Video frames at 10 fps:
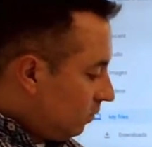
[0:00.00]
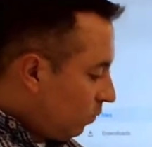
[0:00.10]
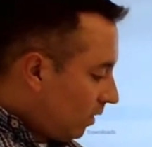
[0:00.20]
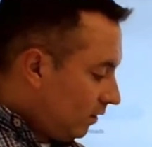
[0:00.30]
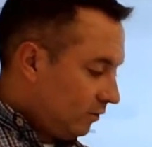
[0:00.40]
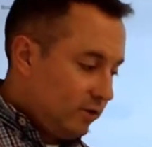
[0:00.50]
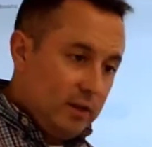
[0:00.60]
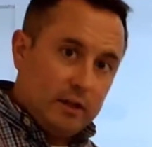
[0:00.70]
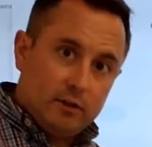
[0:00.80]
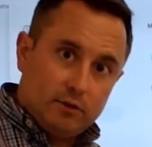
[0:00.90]
what you
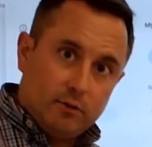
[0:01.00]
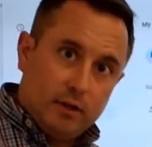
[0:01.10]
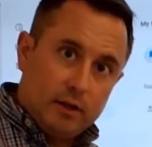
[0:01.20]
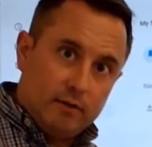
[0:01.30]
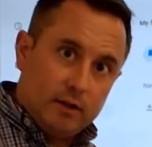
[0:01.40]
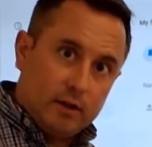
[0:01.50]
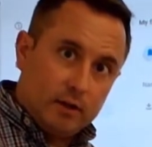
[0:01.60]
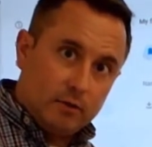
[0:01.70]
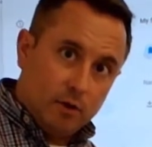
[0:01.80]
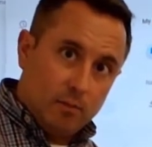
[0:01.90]
see on the screen of
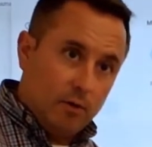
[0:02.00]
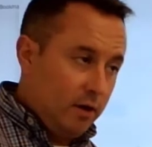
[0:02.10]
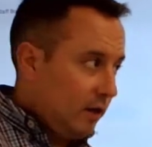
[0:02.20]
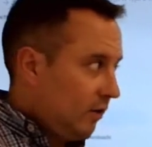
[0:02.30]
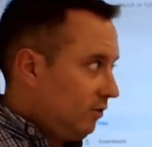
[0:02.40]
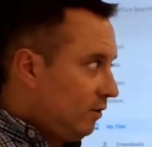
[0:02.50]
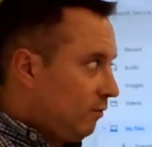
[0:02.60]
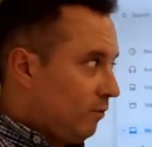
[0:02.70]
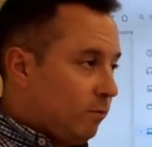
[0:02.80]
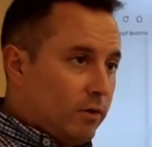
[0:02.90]
the Chromebook is
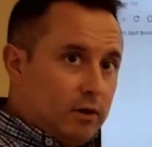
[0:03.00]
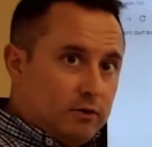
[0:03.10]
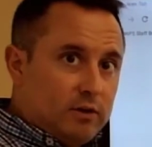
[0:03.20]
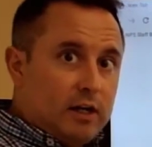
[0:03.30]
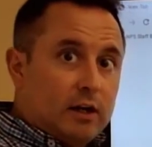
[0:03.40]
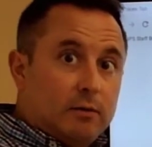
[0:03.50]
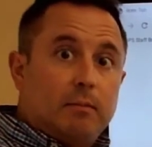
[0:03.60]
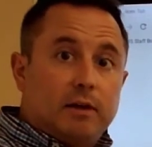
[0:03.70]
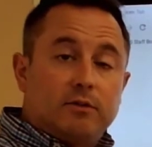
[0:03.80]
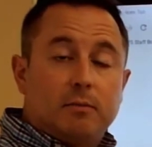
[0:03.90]
different from what you see here. It
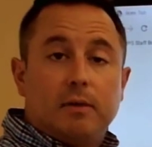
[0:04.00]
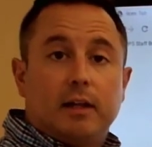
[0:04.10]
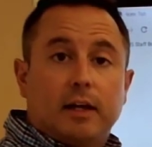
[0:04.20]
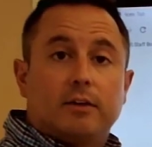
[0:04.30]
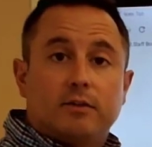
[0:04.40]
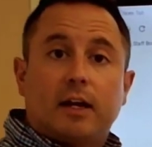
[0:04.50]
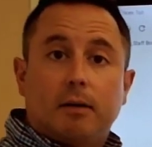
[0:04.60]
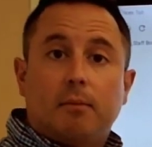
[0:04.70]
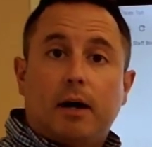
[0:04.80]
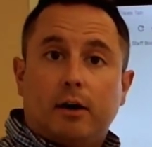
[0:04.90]
makes it be like a
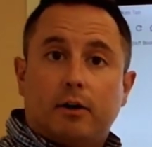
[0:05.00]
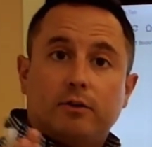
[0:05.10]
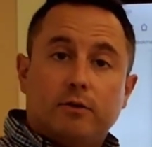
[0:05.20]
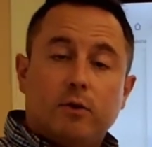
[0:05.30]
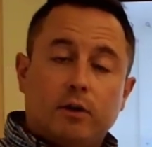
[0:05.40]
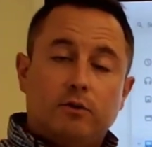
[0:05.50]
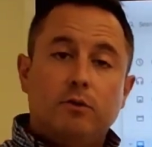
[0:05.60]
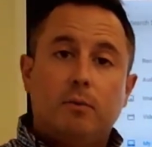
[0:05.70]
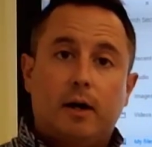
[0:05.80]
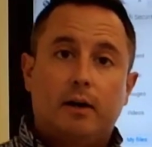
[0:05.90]
second monitor as if you had
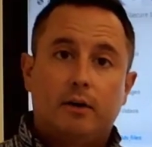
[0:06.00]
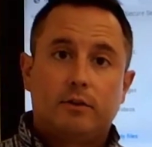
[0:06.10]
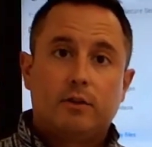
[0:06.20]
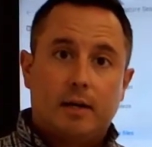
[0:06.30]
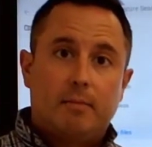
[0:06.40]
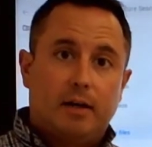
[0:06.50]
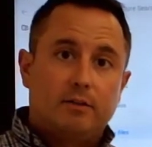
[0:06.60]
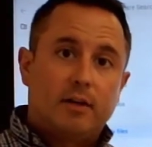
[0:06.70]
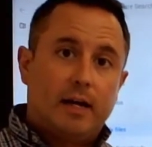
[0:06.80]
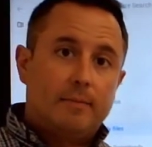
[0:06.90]
two monitors side by
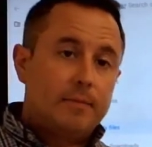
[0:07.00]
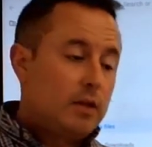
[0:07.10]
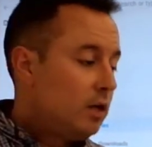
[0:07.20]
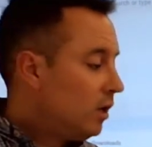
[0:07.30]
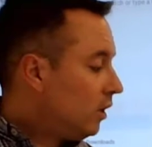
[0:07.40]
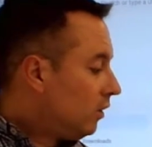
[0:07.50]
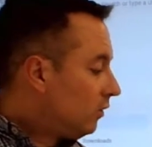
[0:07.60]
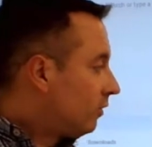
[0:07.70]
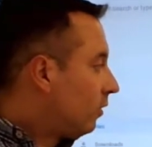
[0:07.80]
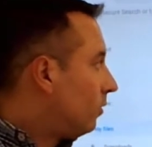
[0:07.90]
side.
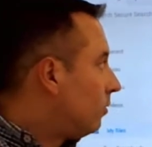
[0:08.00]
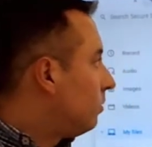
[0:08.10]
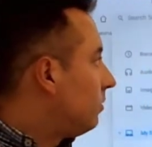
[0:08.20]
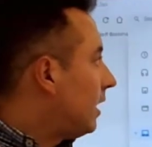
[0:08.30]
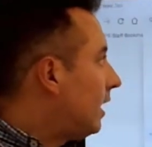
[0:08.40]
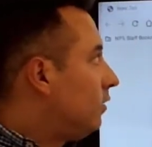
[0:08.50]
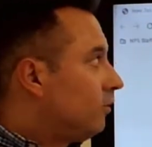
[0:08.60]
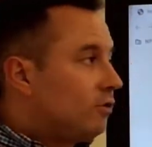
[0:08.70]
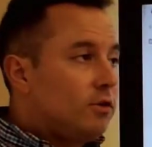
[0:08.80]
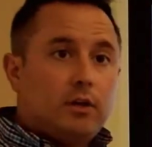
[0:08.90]
So that
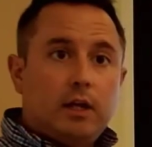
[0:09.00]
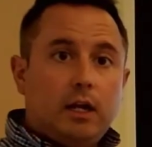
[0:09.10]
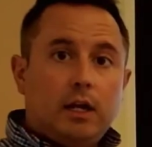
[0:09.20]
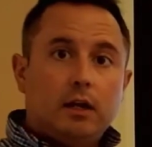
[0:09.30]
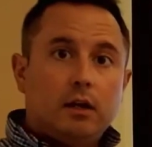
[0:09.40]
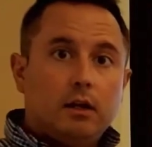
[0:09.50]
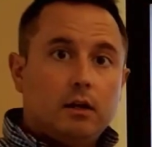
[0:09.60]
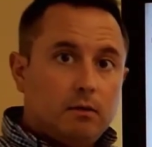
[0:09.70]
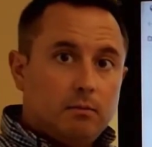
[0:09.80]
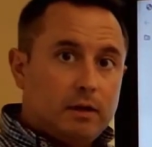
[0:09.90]
usually
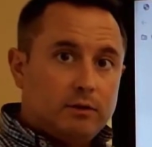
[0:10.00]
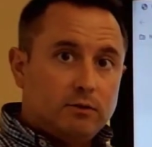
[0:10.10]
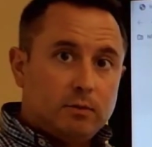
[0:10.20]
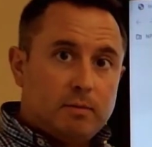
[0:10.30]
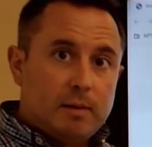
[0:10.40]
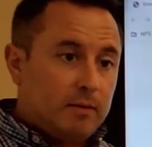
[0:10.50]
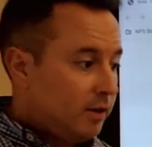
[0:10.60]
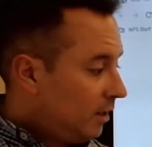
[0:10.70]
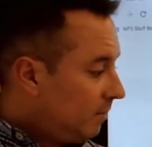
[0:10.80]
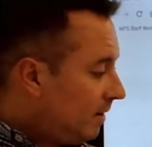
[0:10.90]
messes with people
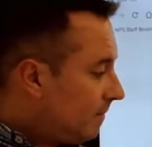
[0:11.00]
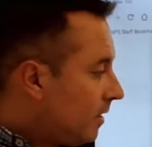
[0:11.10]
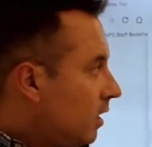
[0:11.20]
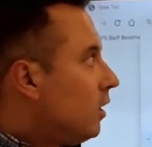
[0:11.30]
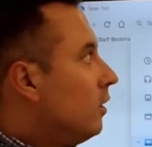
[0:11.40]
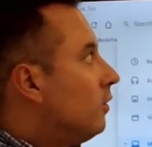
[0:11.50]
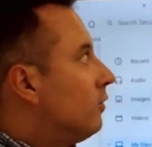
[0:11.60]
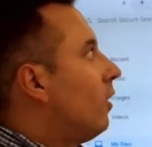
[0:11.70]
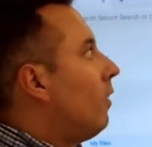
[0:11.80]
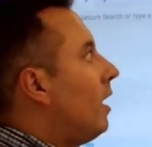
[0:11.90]
a little bit.
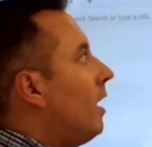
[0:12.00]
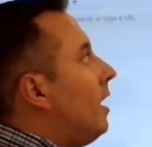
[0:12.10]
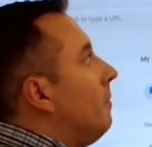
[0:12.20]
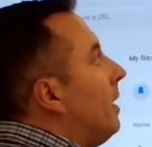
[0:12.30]
So uh,